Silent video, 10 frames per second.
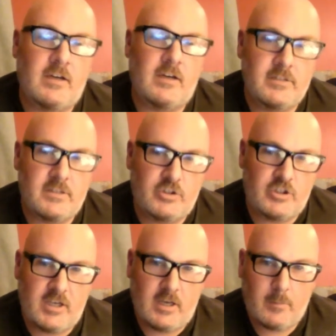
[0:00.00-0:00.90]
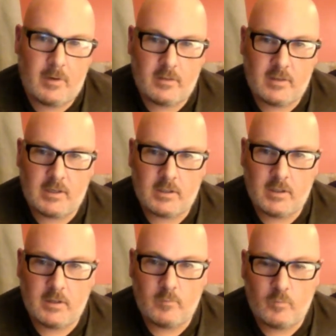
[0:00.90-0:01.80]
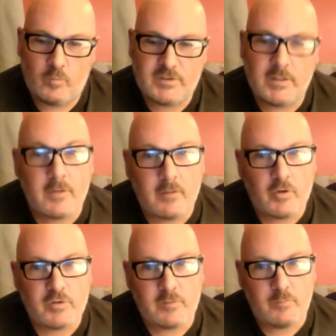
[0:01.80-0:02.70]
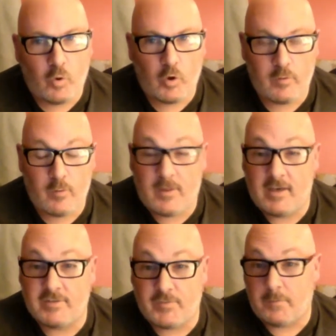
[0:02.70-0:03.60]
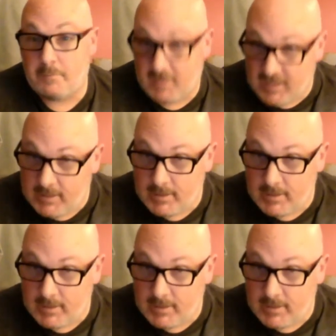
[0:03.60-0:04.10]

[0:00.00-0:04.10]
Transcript: As the GM, I think some of the most important things for me